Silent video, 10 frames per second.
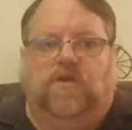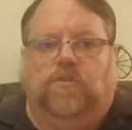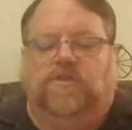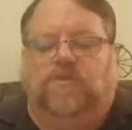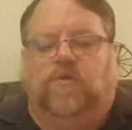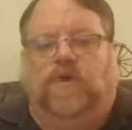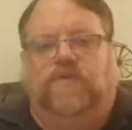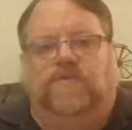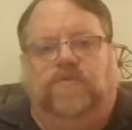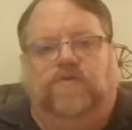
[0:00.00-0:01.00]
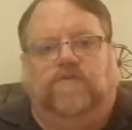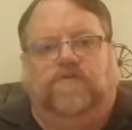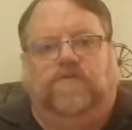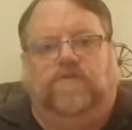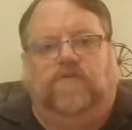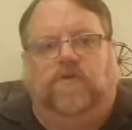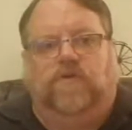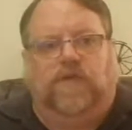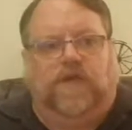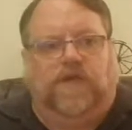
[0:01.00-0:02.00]
which Aquinas proves in the
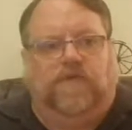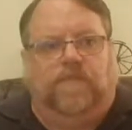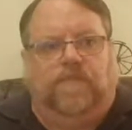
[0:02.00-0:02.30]
4th way.